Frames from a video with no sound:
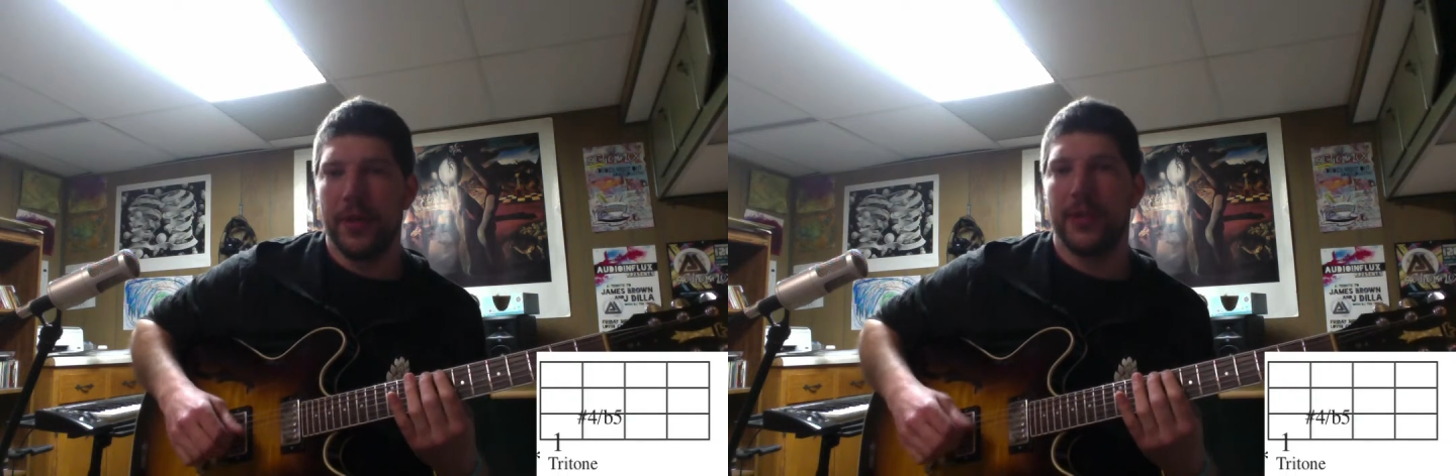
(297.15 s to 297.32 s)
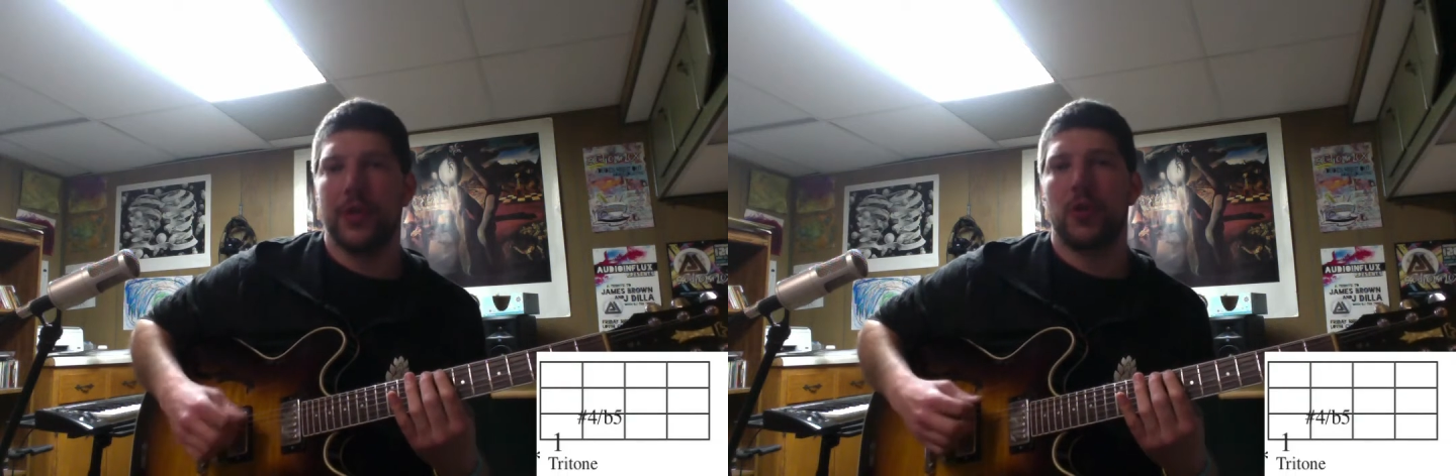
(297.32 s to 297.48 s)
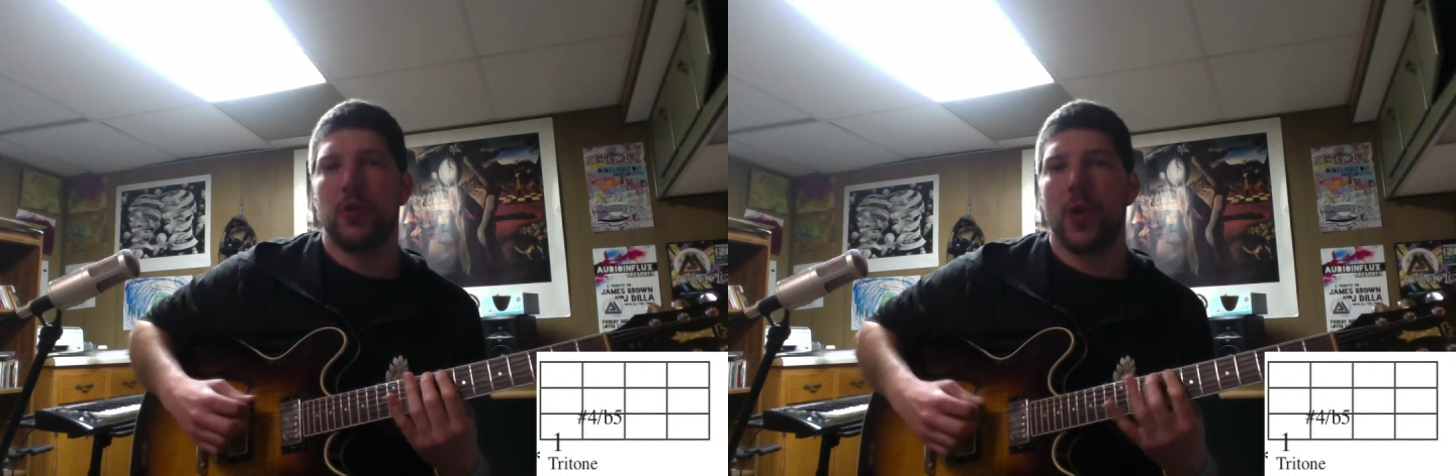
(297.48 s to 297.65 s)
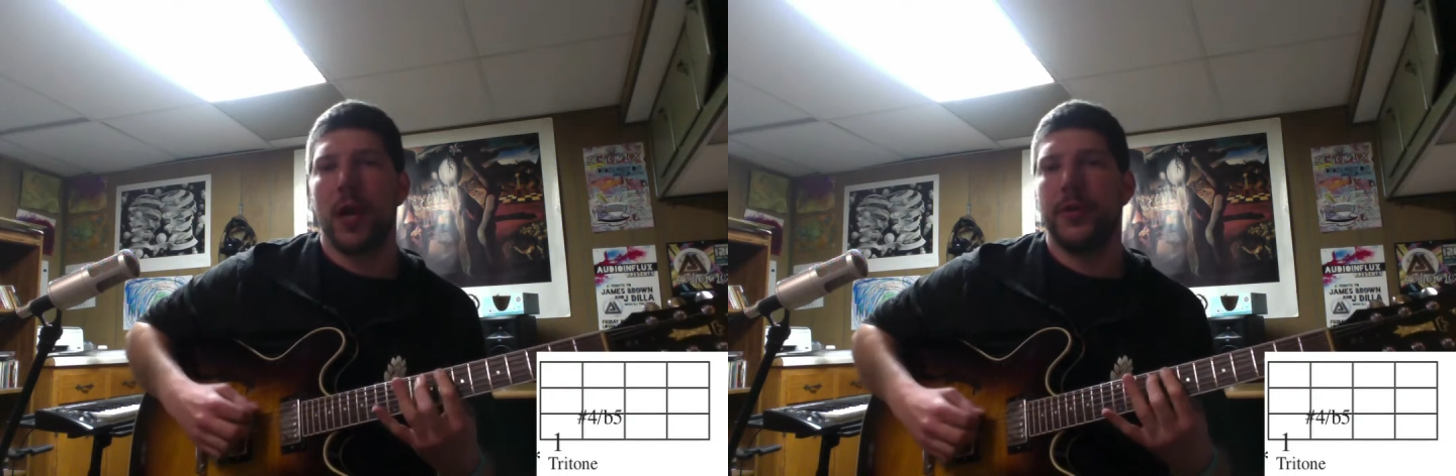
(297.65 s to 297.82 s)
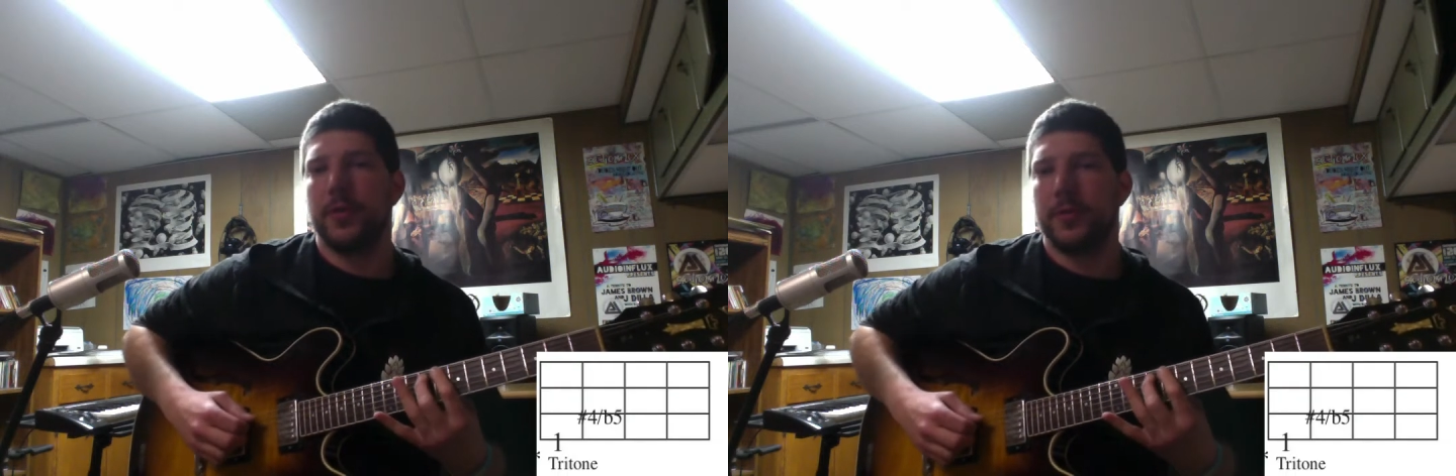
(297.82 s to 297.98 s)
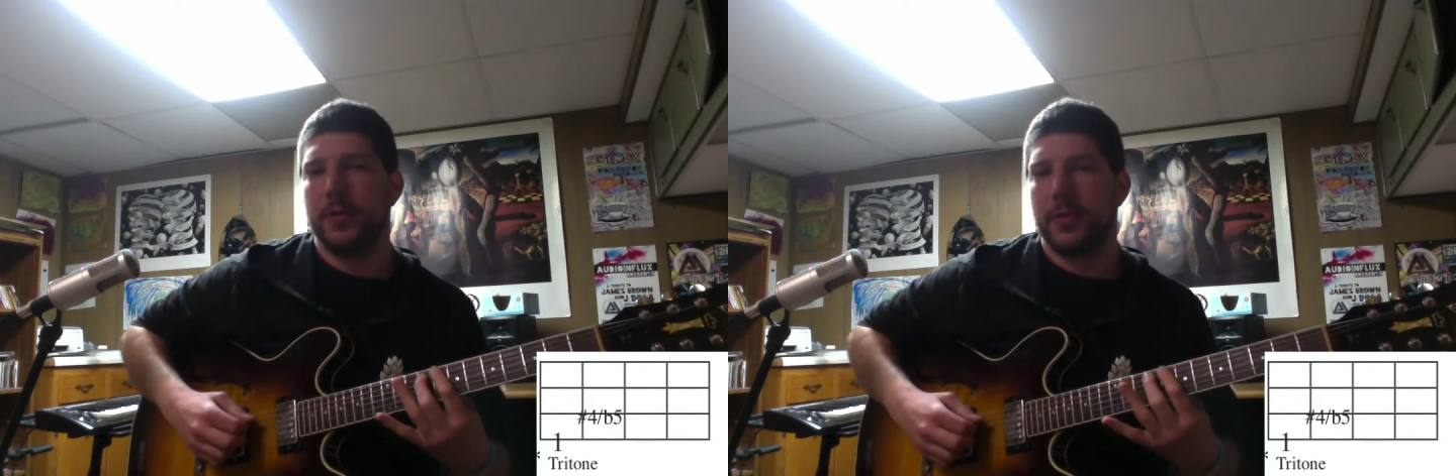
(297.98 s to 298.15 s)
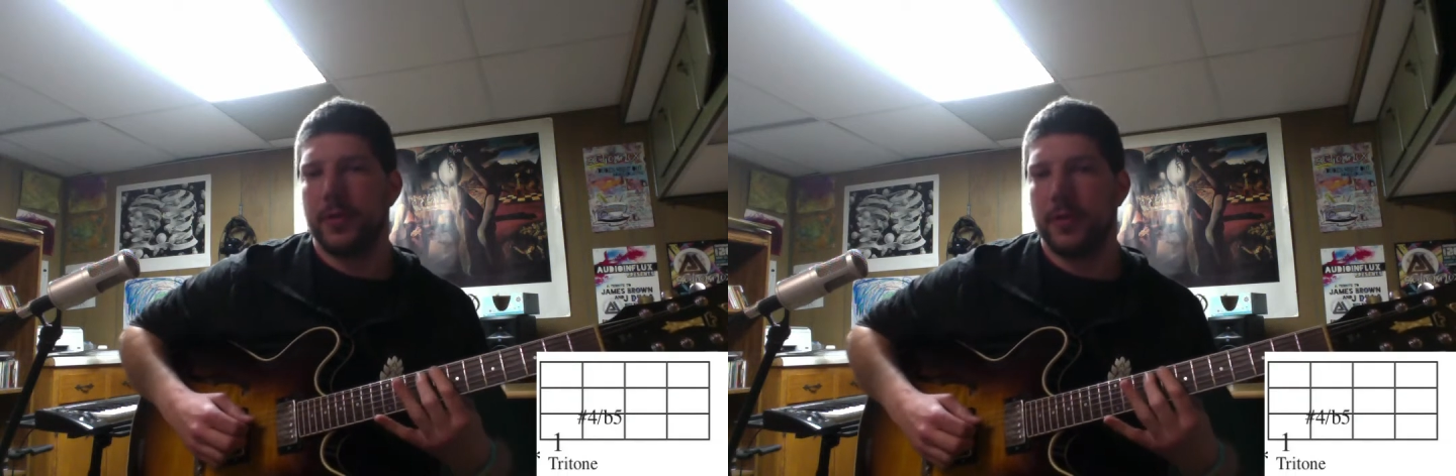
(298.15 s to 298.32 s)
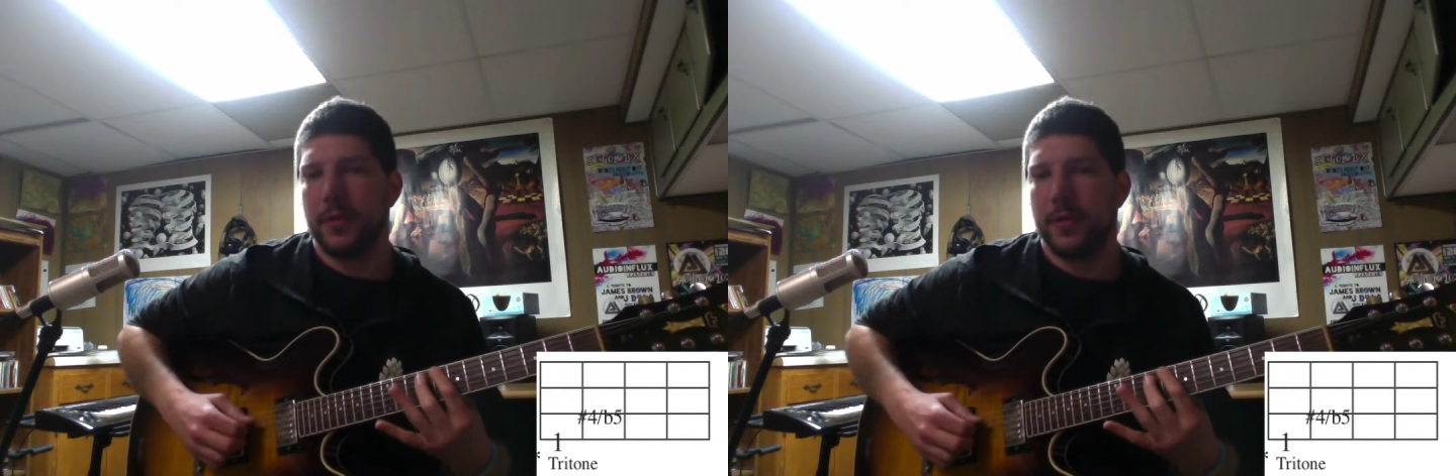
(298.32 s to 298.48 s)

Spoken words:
is our tritone.